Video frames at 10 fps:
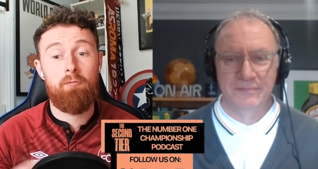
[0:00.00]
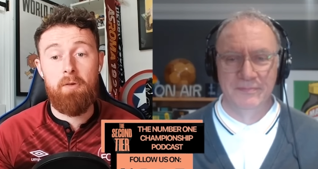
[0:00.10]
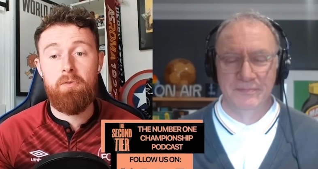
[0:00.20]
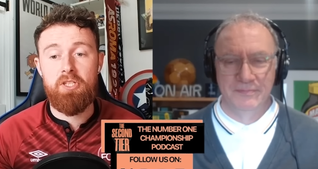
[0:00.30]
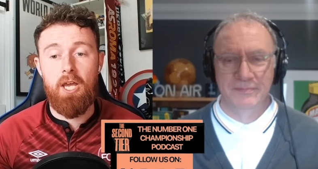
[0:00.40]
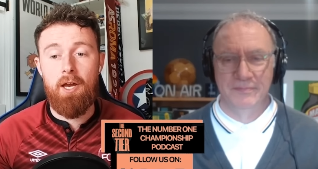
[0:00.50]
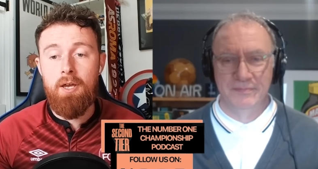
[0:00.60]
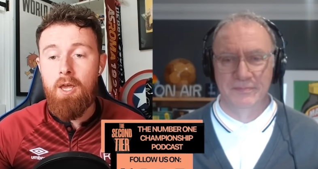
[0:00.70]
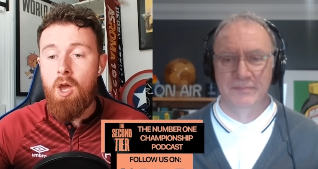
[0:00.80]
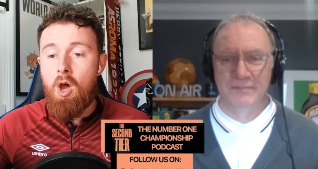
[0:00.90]
Speaker 1: rosier.
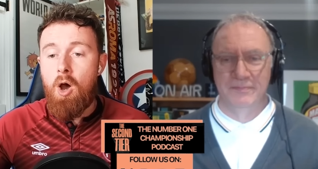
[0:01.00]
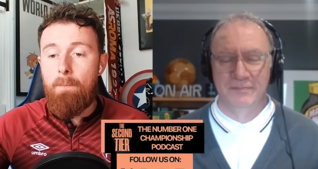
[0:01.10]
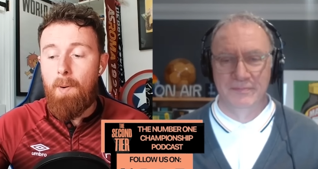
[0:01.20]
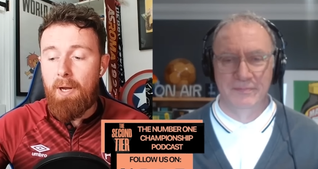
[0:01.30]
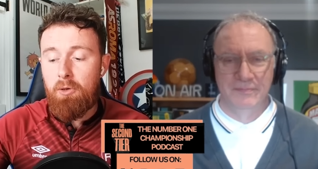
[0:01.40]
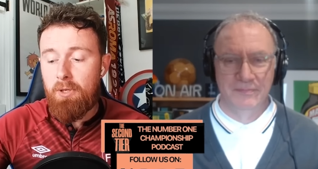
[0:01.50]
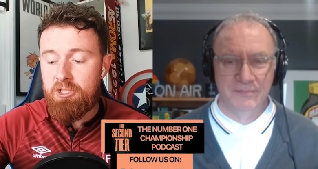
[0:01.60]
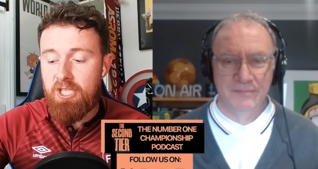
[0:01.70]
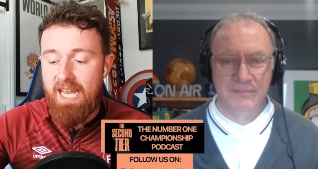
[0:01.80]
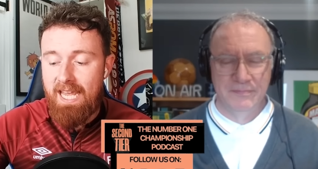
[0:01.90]
But my
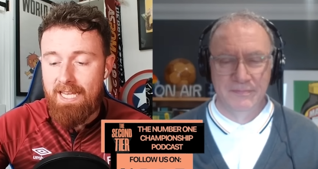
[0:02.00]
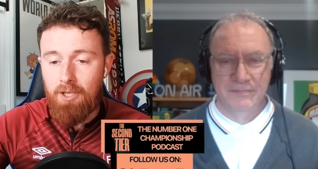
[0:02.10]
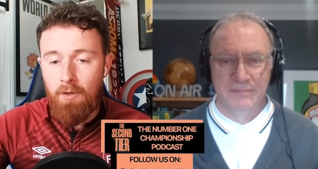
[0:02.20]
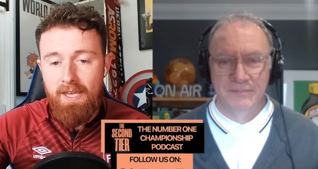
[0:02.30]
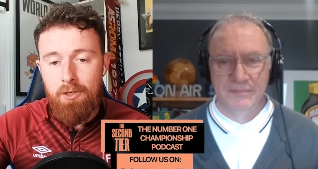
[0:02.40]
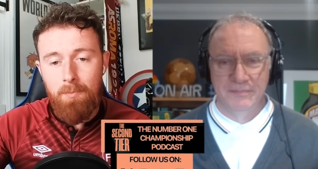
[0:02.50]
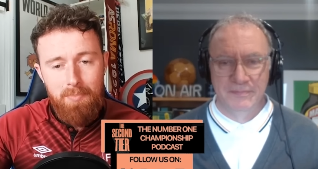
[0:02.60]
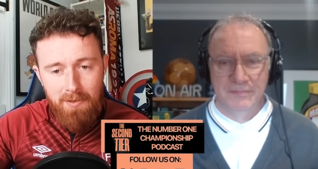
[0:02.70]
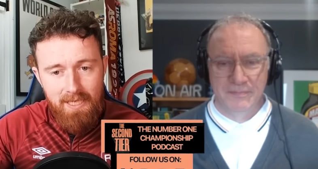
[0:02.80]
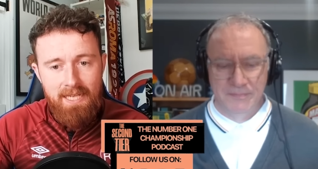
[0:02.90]
question is are they
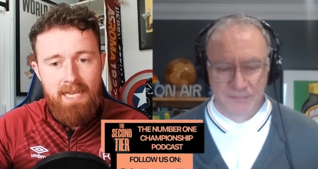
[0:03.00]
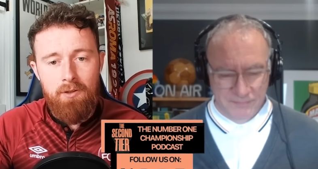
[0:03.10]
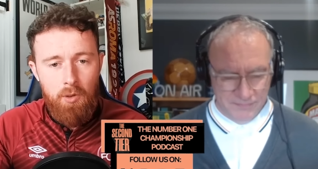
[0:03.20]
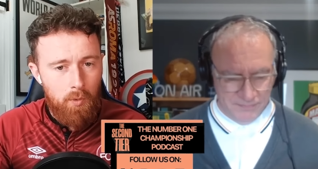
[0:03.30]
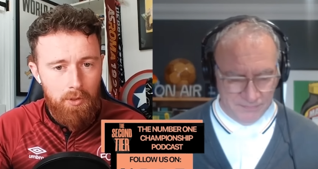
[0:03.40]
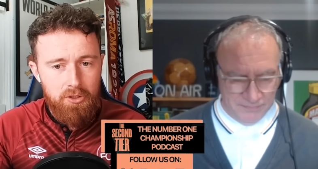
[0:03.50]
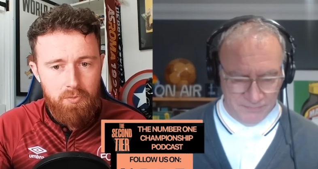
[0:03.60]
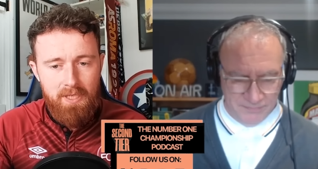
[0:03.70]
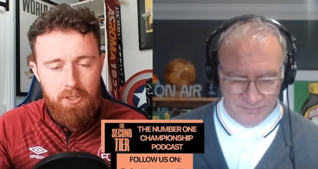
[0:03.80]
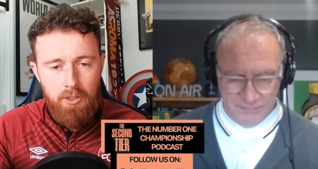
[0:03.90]
completely out the woods
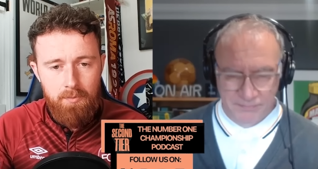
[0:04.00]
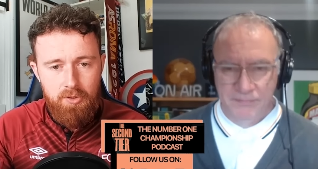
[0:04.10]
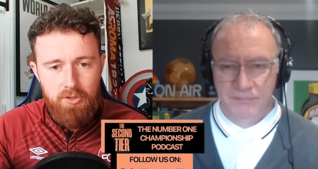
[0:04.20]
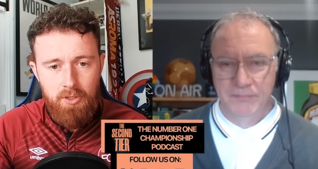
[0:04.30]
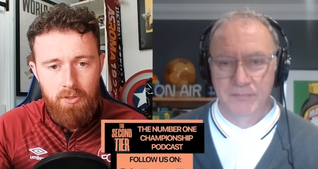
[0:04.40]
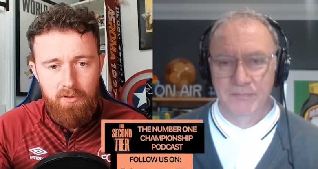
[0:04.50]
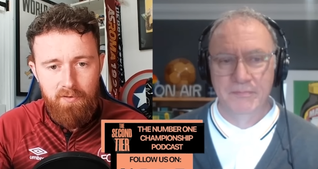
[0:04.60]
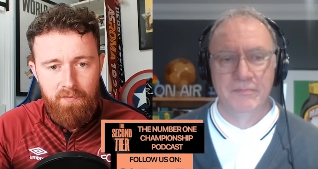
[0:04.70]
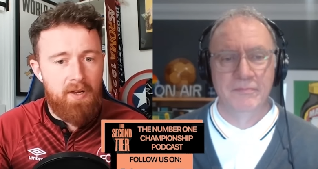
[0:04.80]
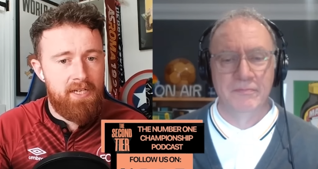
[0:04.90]
when it comes to
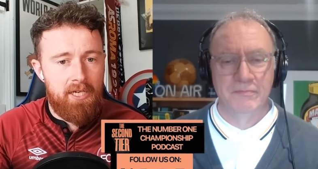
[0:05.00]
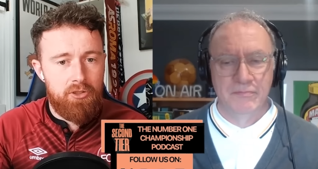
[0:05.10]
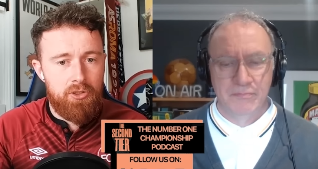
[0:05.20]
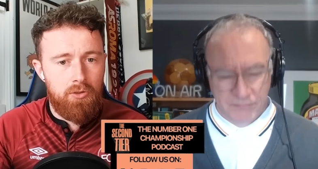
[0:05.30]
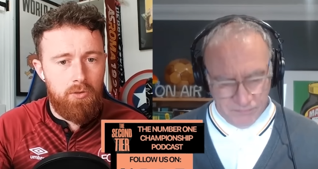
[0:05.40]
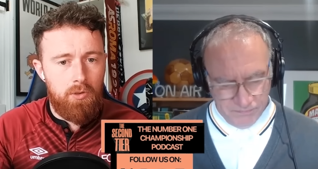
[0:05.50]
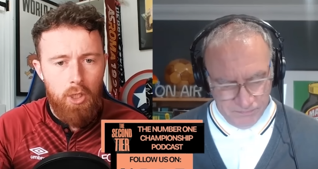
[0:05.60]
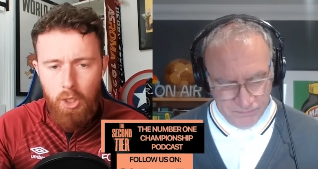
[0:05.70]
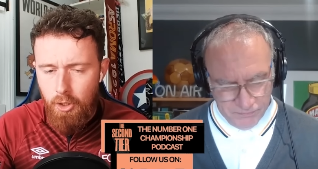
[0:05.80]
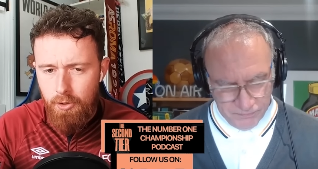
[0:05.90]
financial
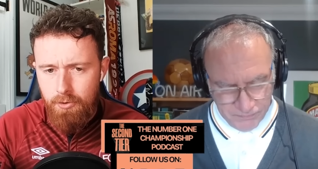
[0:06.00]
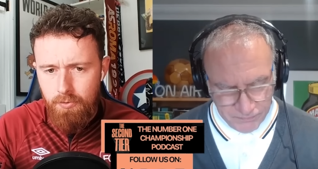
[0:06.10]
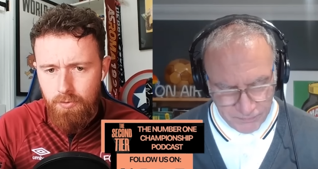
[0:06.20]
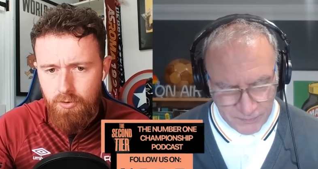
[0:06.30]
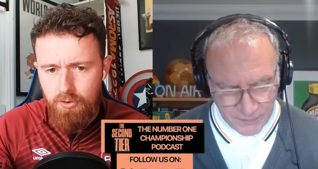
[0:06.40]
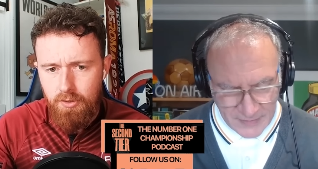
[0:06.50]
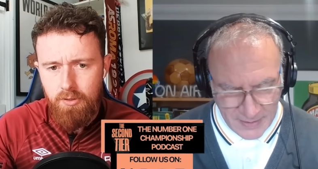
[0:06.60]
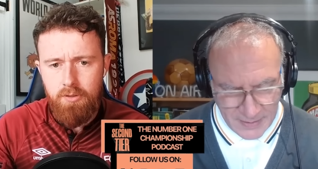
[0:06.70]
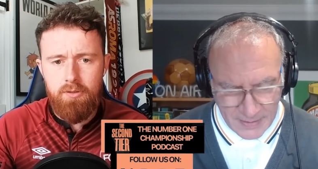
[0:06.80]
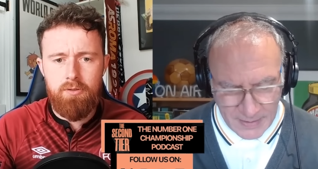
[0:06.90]
Speaker 2: hurdles?
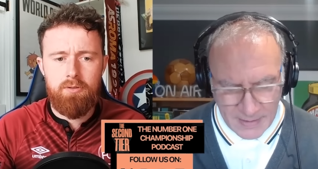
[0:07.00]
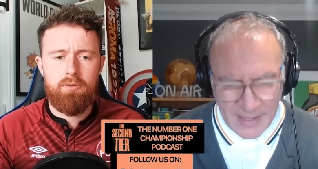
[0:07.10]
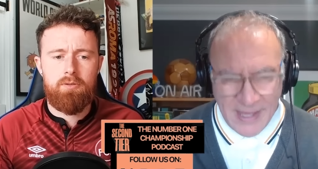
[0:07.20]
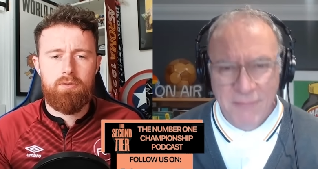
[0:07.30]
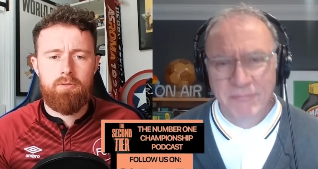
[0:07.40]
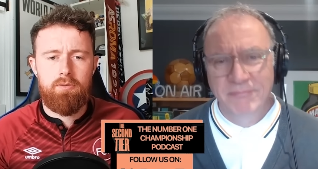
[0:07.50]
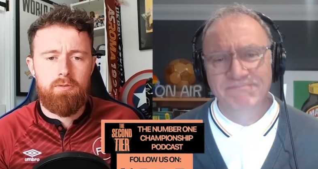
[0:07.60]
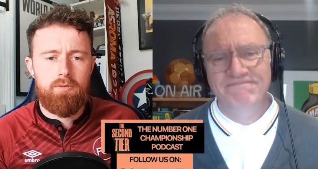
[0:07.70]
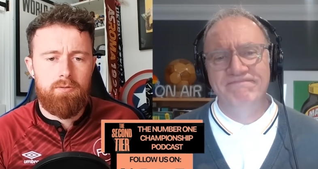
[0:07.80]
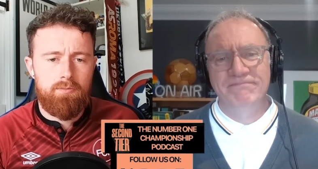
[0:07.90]
Um,
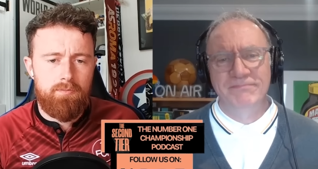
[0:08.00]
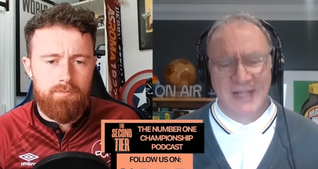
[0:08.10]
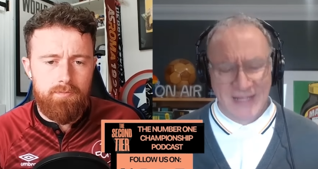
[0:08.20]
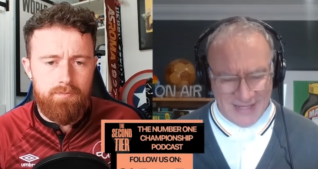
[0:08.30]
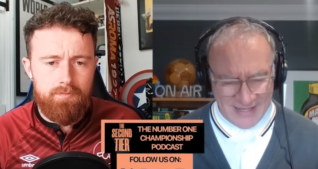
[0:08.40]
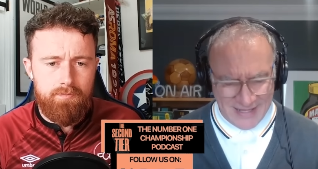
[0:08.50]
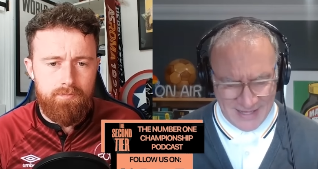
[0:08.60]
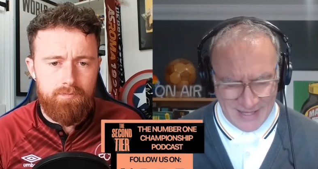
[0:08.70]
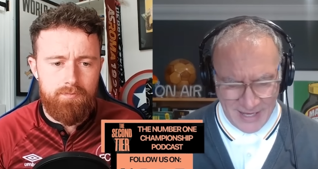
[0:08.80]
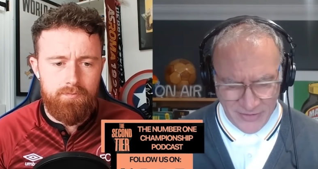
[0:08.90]

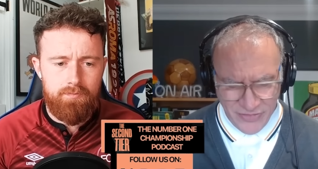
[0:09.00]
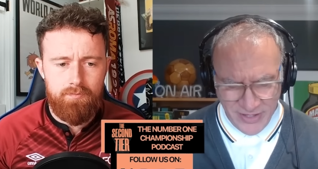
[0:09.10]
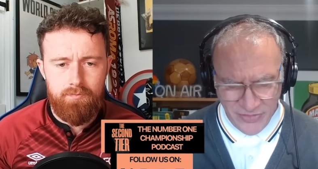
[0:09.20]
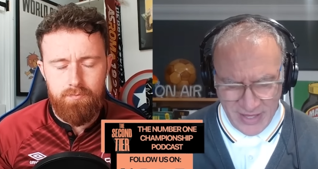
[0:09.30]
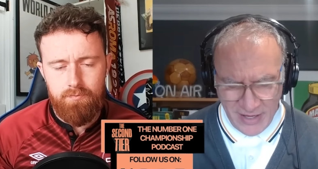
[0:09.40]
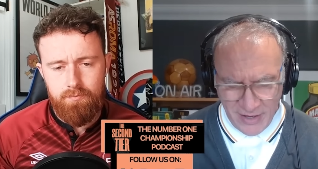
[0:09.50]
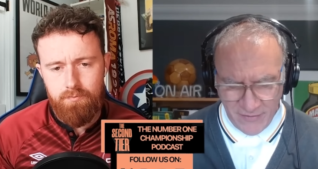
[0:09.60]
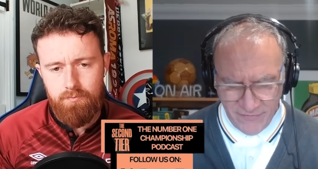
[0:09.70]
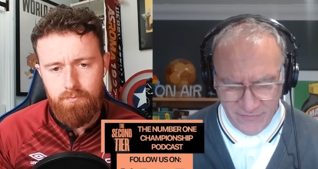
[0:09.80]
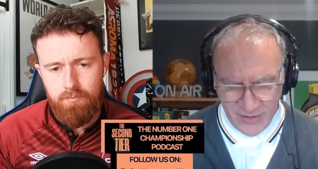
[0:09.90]
I think they
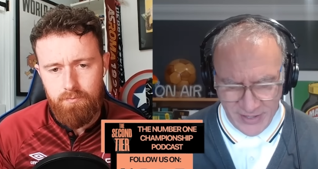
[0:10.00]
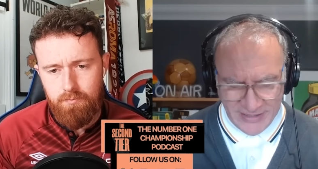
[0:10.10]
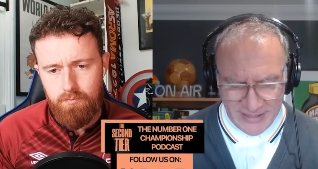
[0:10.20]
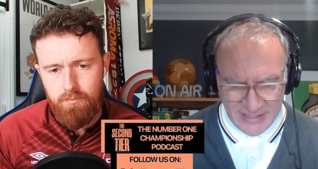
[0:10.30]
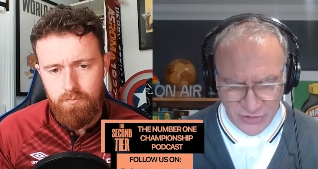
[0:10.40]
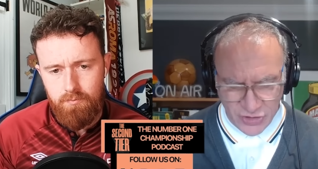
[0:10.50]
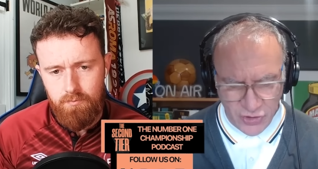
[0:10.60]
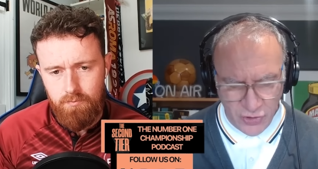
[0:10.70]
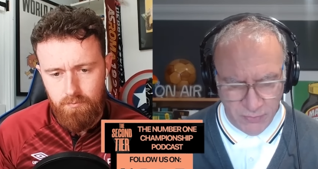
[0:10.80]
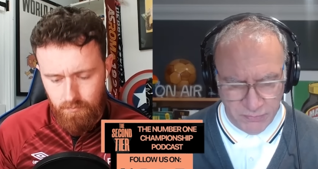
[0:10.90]
are fine in
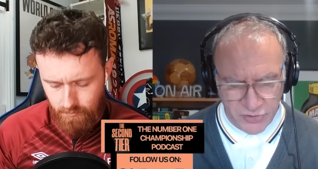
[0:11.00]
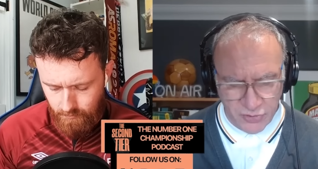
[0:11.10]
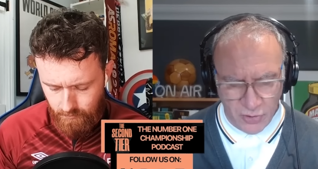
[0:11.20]
terms